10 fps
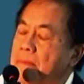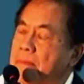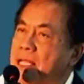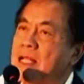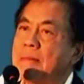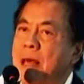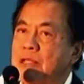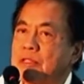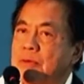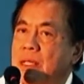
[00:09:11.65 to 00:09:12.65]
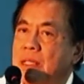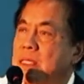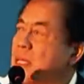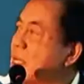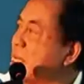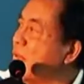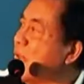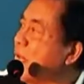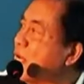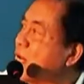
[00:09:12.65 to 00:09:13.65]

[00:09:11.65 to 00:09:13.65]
middle management, they'd like